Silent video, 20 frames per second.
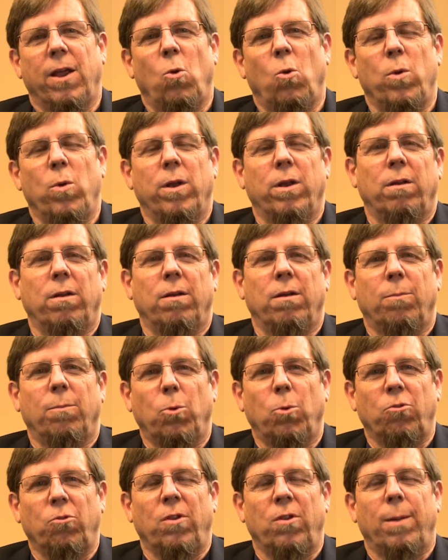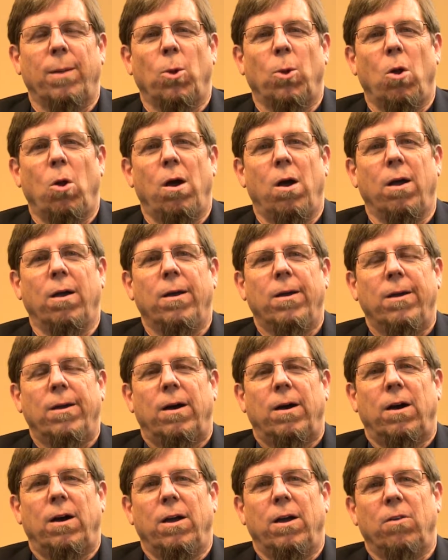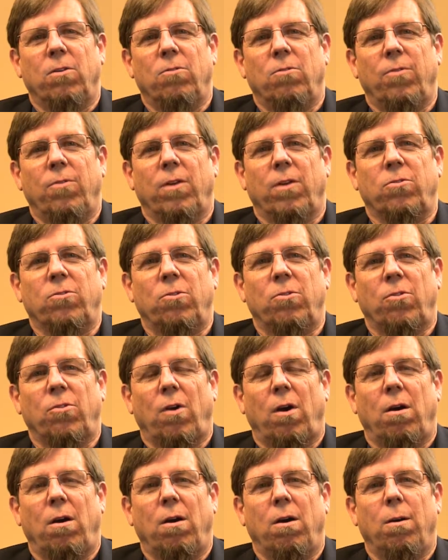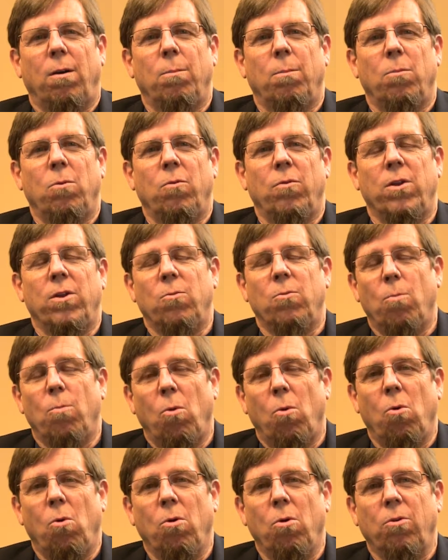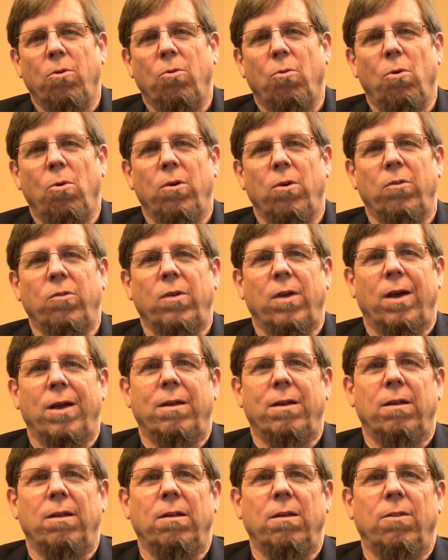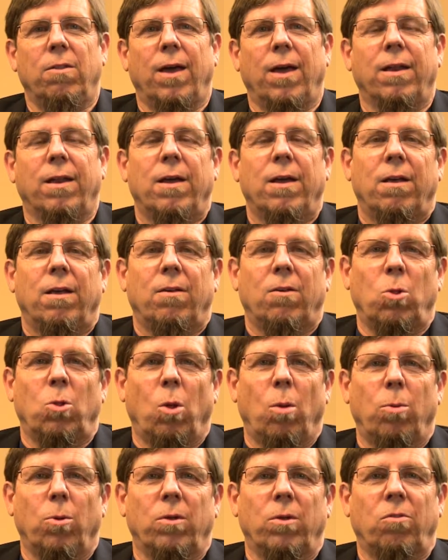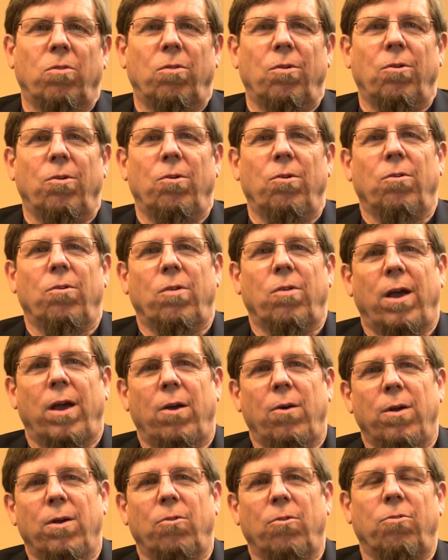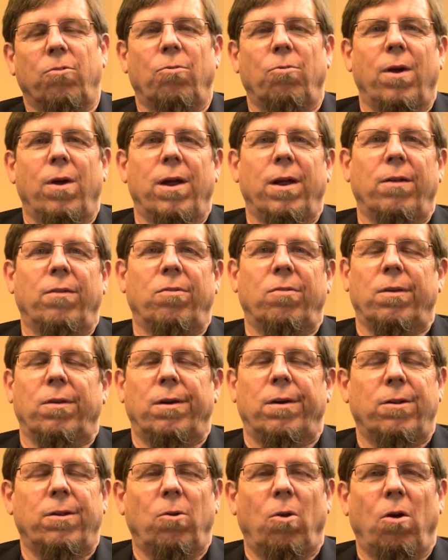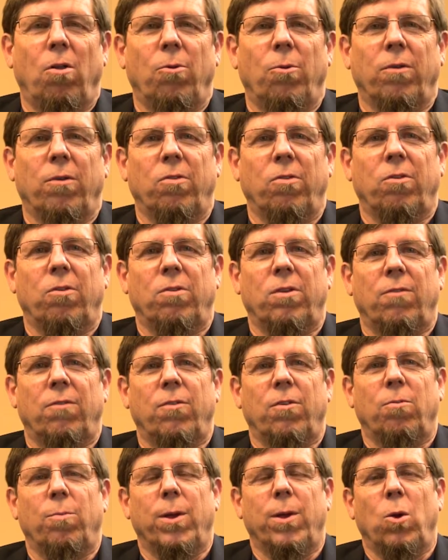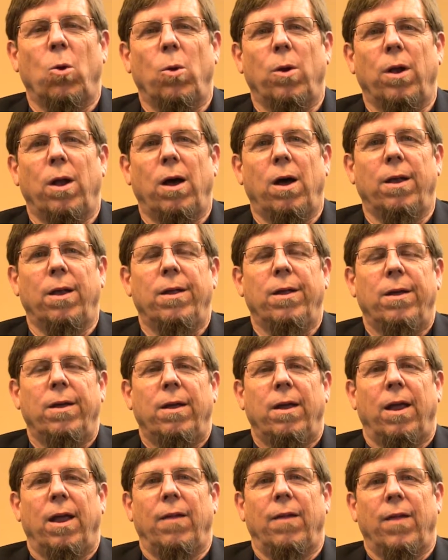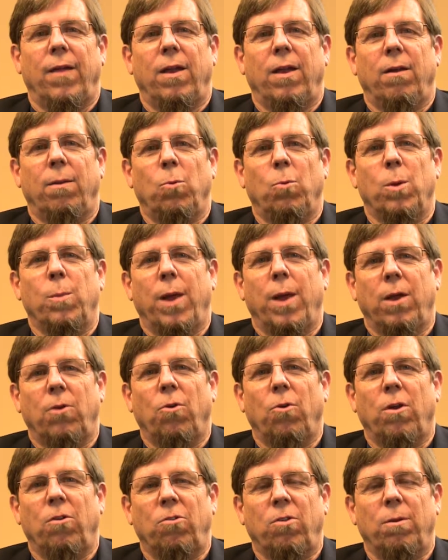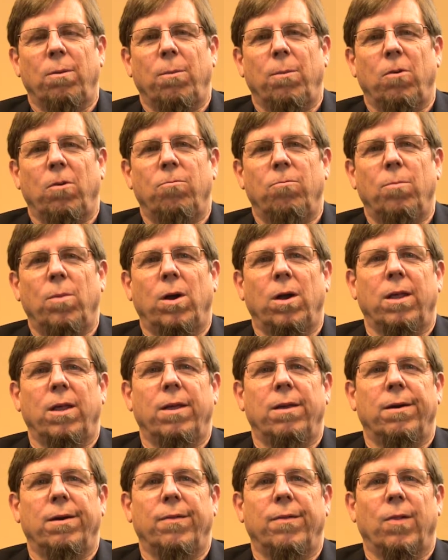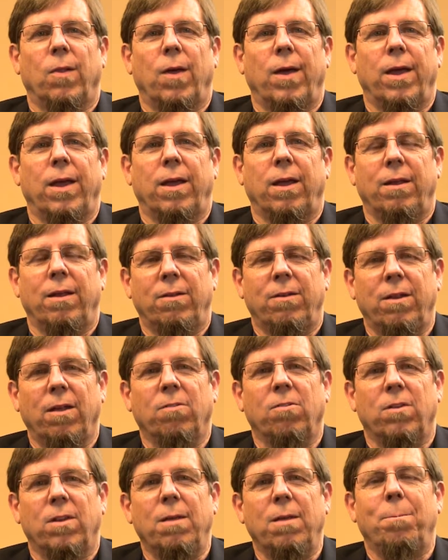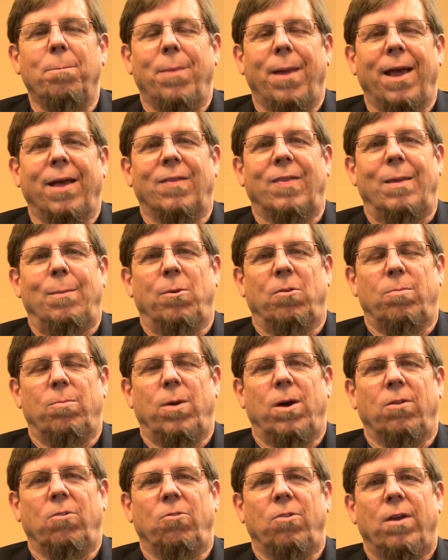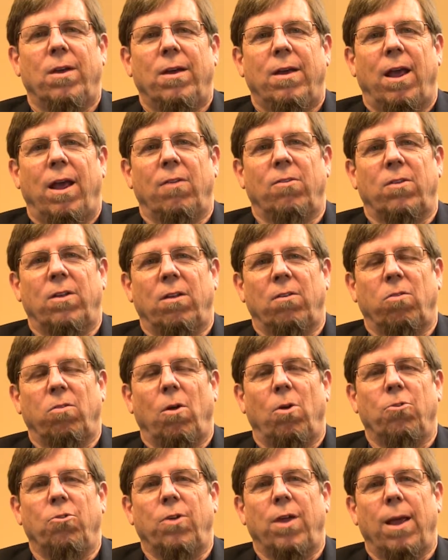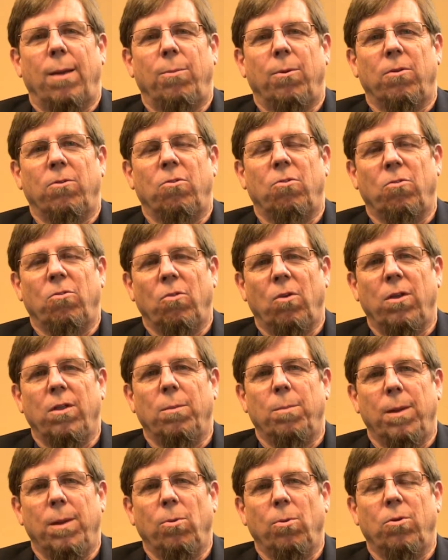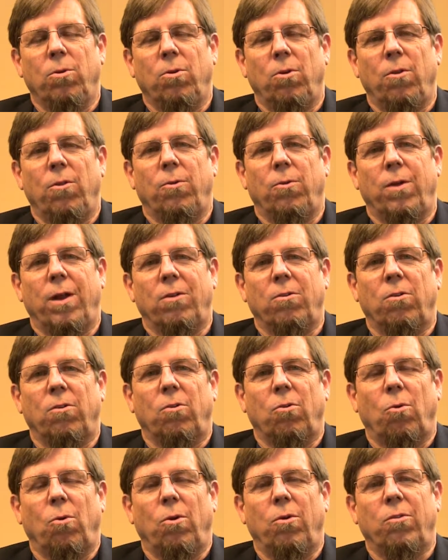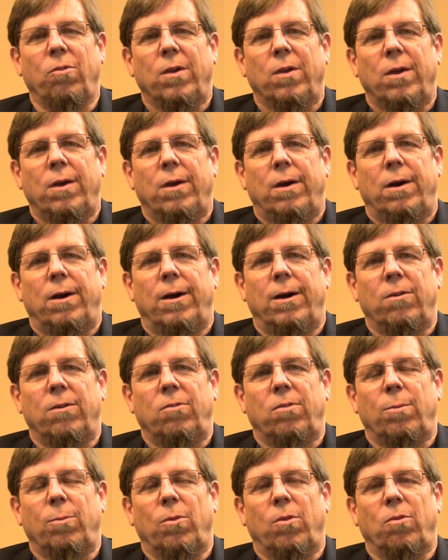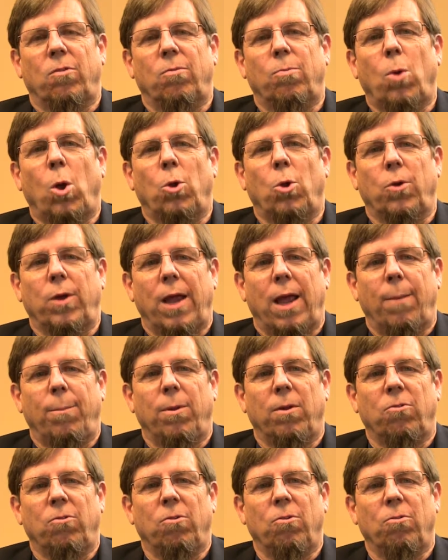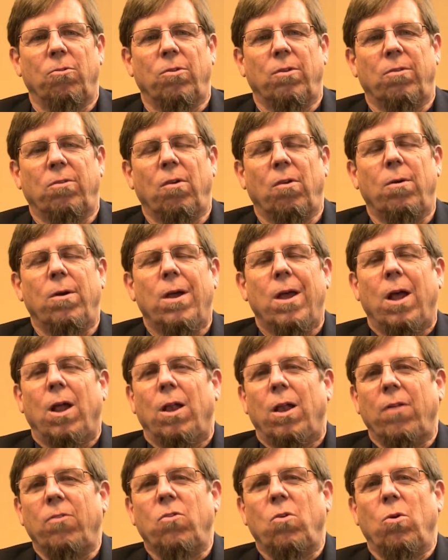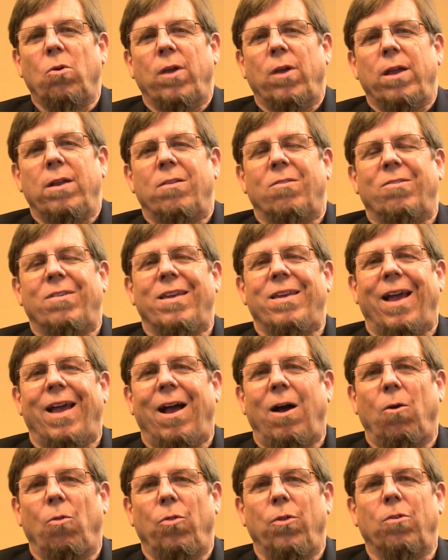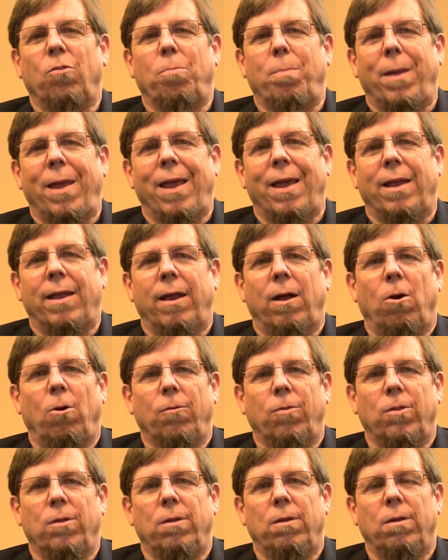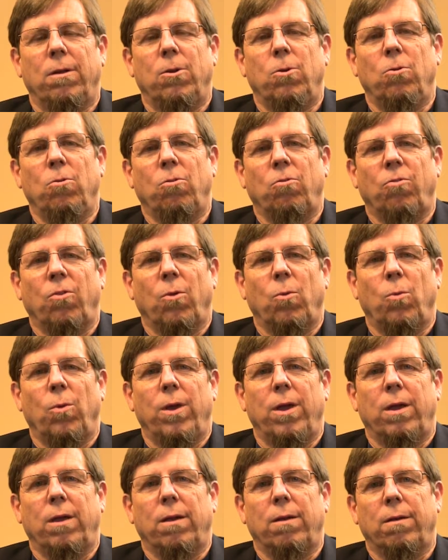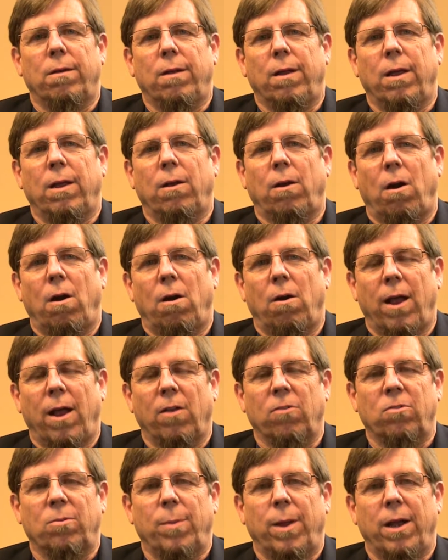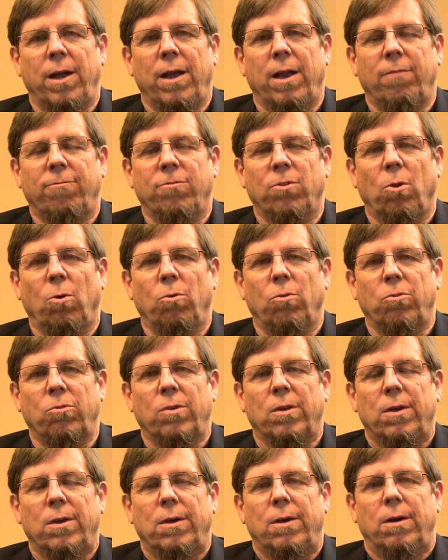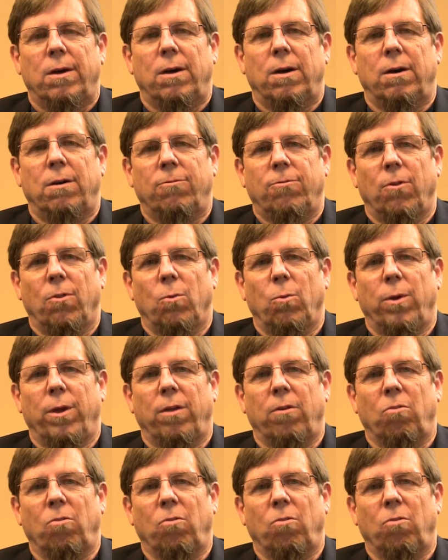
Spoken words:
tailwind pushing them along as investors are moving more towards the idea that global concerns, higher interest rates, all the rest of the stuff that's been going on, and then repatriation of money and the like, it doesn't impact them as much as it does larger cap issues. So I think people are turning their attention towards some of the smaller cap issues. And so let's go ahead and see how this panned out, the news for the week and our estimated net flows for